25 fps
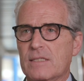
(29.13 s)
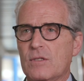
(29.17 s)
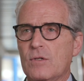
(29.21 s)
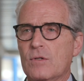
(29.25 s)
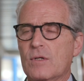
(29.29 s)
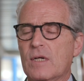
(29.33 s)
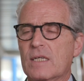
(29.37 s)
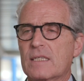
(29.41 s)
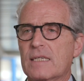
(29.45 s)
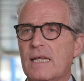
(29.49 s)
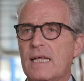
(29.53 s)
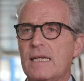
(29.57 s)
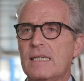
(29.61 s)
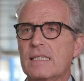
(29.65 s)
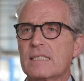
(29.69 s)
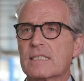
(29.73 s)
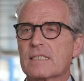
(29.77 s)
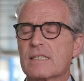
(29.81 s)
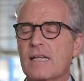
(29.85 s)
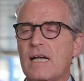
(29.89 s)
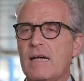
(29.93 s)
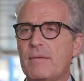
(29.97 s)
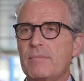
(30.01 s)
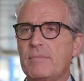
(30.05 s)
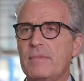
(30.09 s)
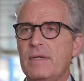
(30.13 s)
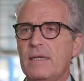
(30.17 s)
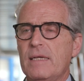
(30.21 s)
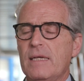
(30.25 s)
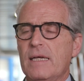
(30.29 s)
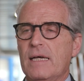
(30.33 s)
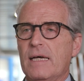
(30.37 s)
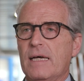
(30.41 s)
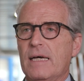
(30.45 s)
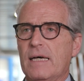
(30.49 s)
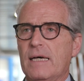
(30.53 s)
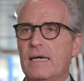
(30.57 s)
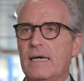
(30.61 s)
The guidelines come
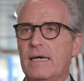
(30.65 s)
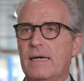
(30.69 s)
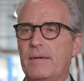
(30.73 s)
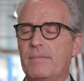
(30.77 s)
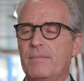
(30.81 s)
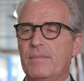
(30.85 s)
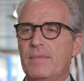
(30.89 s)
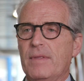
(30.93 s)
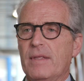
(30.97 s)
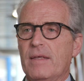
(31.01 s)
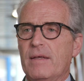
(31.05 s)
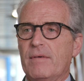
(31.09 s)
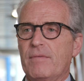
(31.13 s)
um,